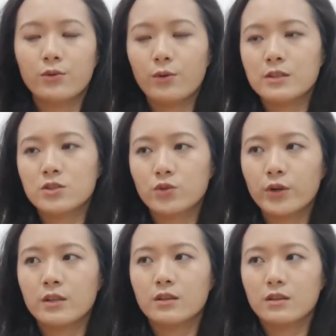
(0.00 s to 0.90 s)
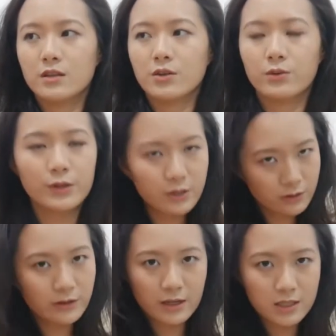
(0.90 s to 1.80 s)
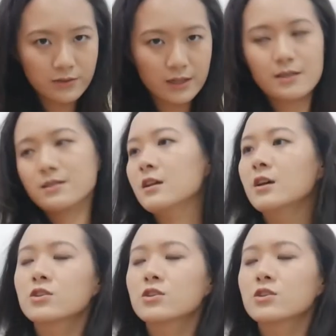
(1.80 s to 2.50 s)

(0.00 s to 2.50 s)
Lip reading: who enjoyed the curricular activities.